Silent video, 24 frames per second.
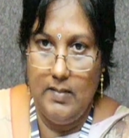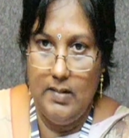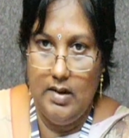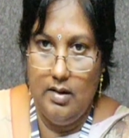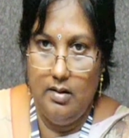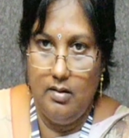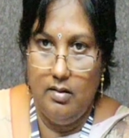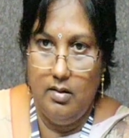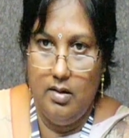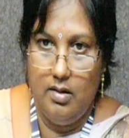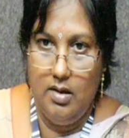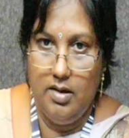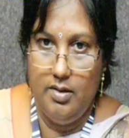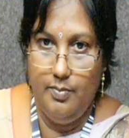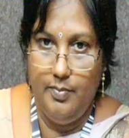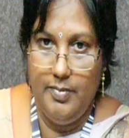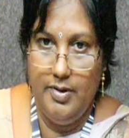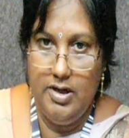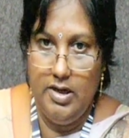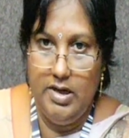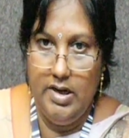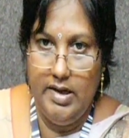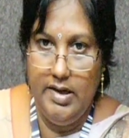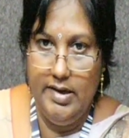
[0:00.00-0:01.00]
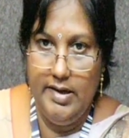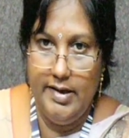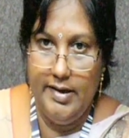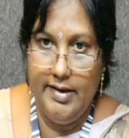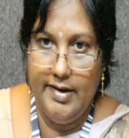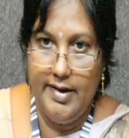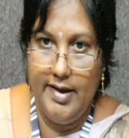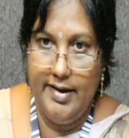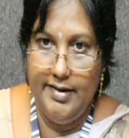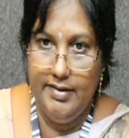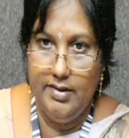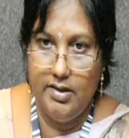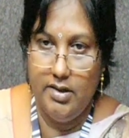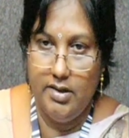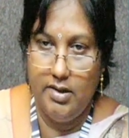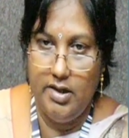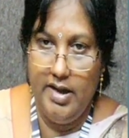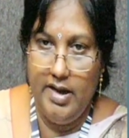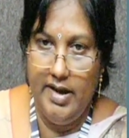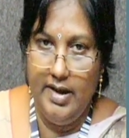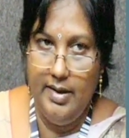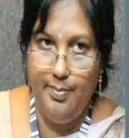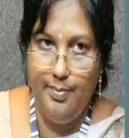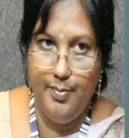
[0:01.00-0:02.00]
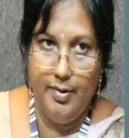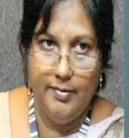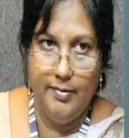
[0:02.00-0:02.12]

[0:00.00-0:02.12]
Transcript: Now let me take again the tape.